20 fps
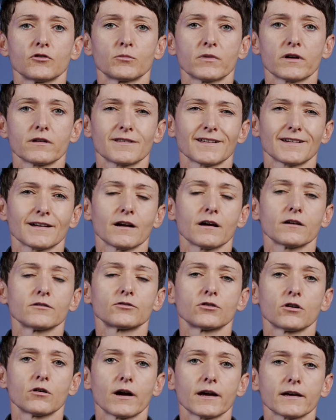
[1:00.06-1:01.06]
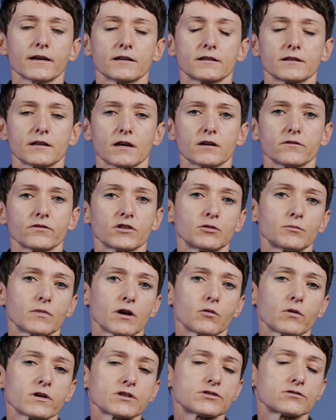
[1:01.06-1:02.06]
might think, I can dive in my
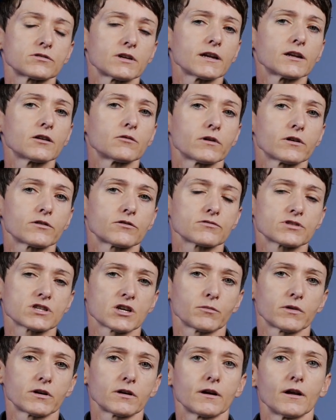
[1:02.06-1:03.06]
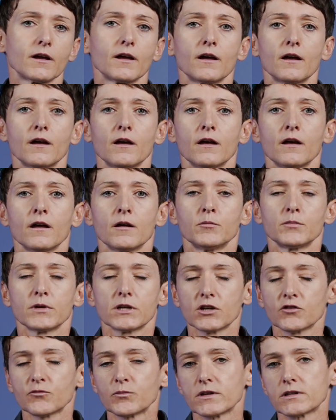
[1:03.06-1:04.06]
wetsuit anyway through summer,
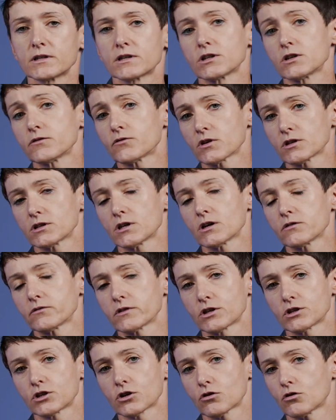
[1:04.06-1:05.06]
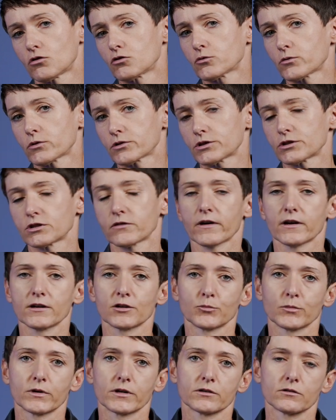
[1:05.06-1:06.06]
believe me that if you're diving in a cold water
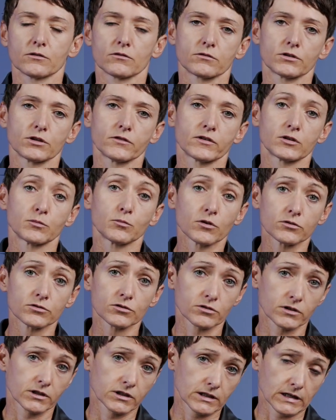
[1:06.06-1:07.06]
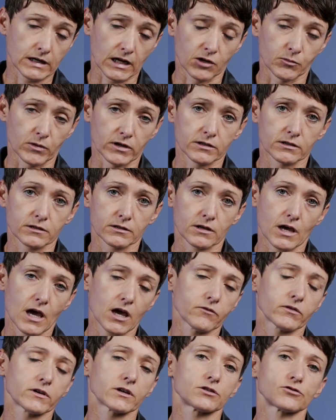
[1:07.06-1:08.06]
environment or even moderate climate,
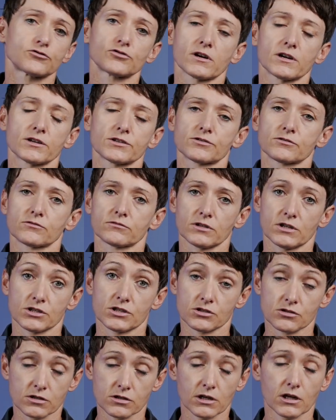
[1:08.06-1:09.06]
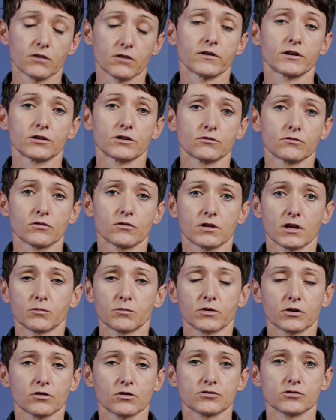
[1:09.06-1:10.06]
having a dry suit is really a very good thing
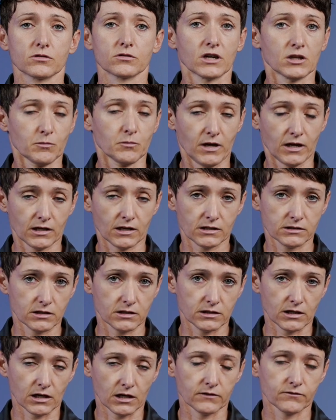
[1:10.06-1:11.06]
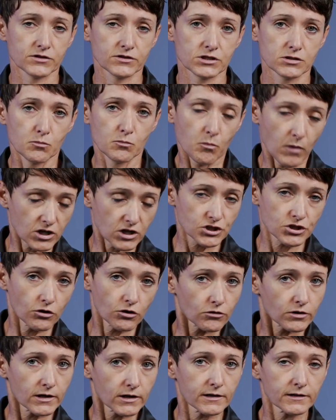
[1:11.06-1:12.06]
because you can make the dives much
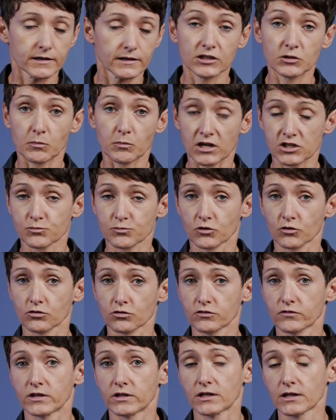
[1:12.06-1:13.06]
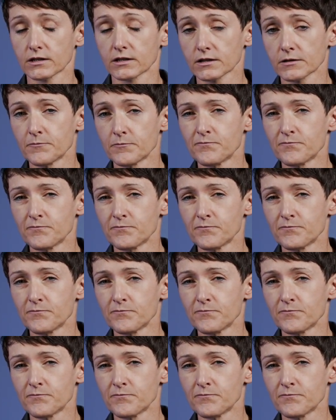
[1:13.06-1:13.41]
longer and much more convenient.